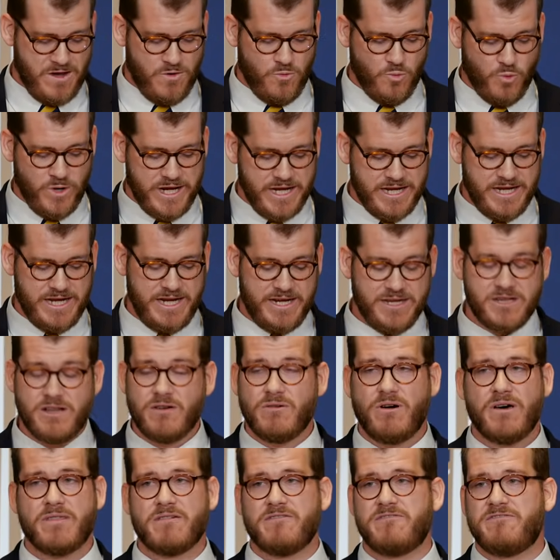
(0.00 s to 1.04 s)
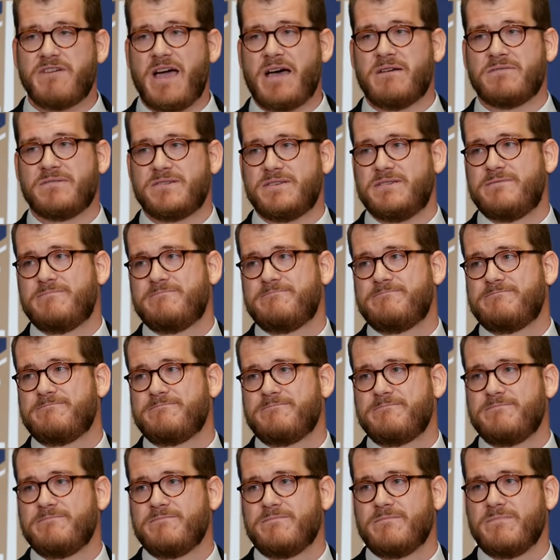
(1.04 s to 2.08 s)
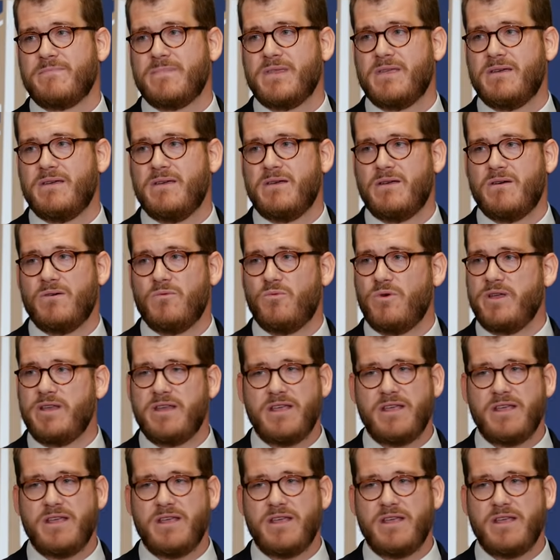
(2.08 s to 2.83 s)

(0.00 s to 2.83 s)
We need no other fountain. We